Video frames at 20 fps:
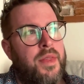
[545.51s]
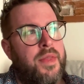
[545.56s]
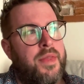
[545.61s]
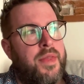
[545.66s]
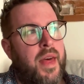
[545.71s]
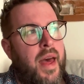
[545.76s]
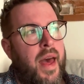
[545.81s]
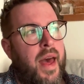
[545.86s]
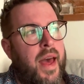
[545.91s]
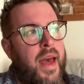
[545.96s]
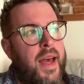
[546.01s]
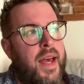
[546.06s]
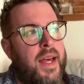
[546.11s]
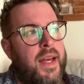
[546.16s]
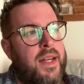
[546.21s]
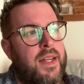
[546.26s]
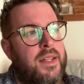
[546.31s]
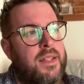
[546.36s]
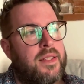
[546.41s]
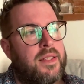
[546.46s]
there
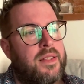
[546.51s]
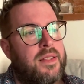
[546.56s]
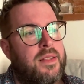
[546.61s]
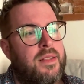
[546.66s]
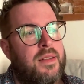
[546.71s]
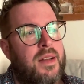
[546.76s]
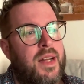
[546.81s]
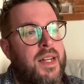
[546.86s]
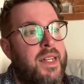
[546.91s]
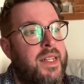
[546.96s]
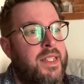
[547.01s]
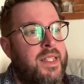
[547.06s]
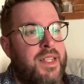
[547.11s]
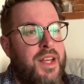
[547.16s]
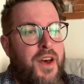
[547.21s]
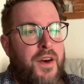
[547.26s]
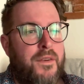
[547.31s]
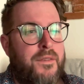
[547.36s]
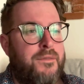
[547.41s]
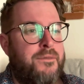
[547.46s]
is
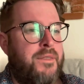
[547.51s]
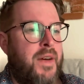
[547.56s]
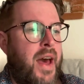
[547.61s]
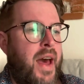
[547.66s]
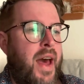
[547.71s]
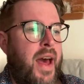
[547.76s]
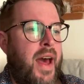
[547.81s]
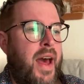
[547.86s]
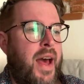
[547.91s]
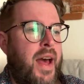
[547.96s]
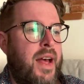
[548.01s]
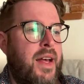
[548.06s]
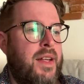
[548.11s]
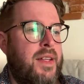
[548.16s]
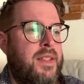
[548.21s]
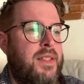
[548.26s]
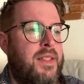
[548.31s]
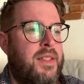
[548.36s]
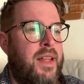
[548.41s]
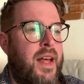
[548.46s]
illicit
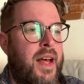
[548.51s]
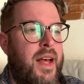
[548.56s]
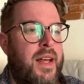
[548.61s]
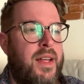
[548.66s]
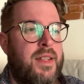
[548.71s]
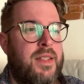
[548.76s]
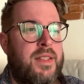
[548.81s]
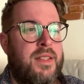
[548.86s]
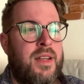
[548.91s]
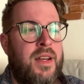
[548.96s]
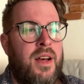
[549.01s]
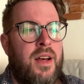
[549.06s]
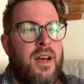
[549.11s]
affairs, there's